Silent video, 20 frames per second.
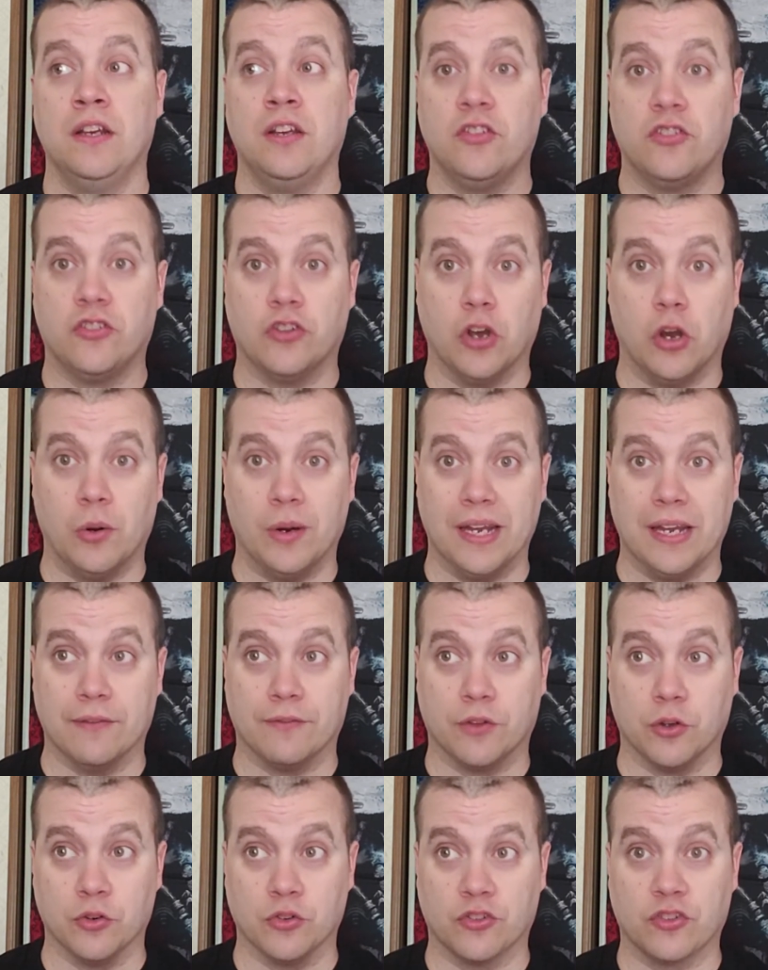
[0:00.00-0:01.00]
So if
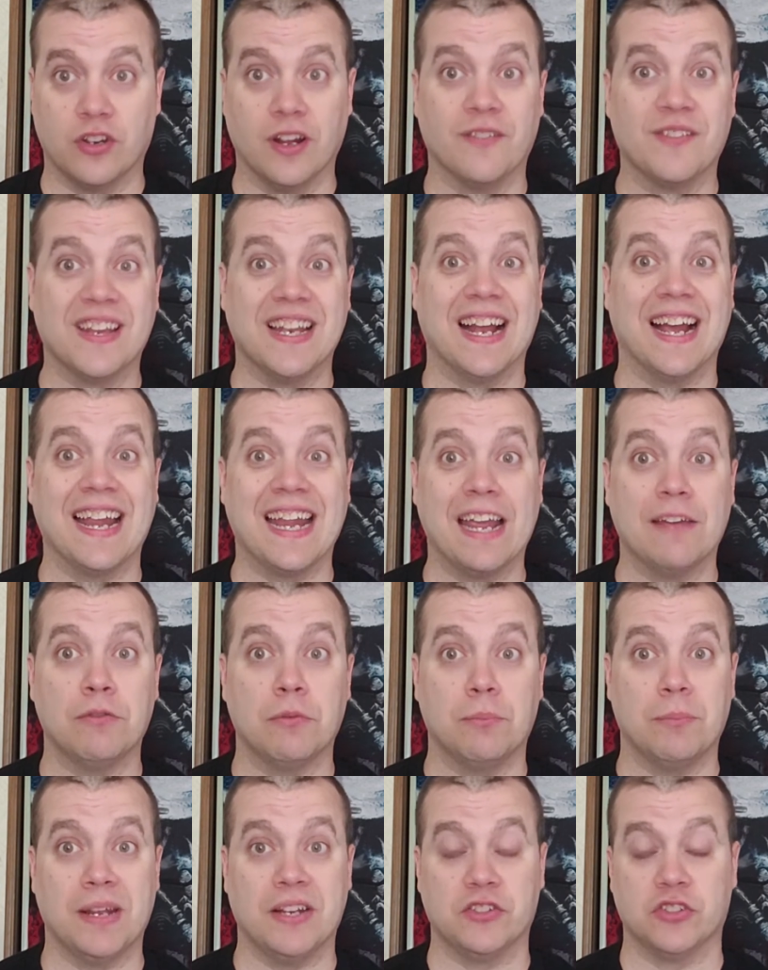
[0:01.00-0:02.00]
there's stuff that I
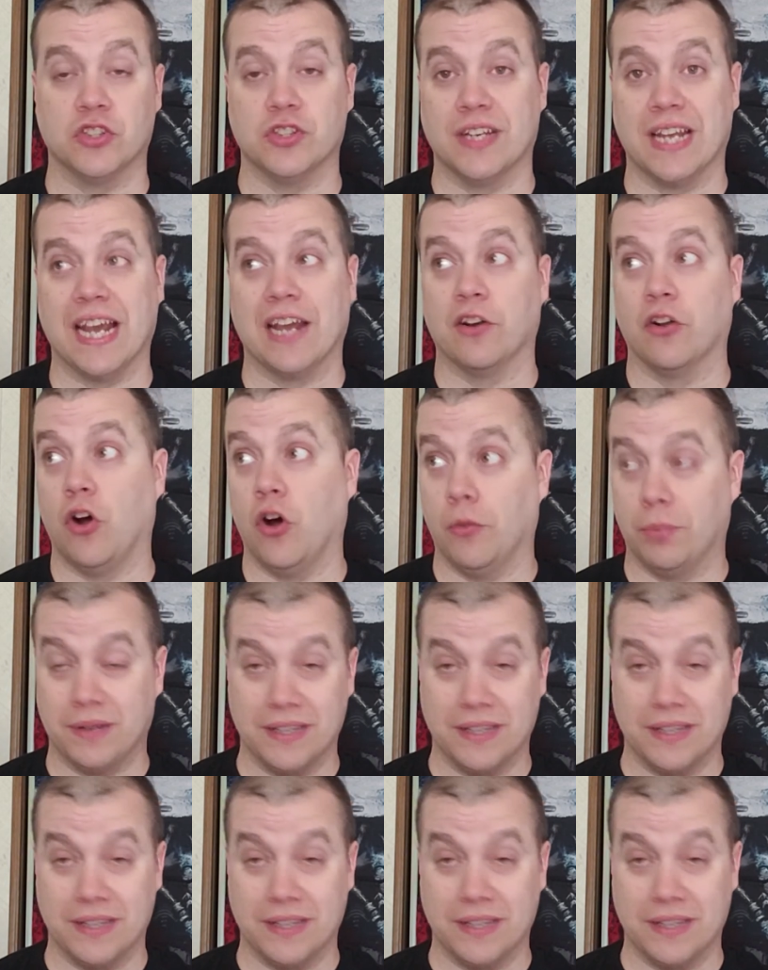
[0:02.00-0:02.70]
haven't mentioned at all,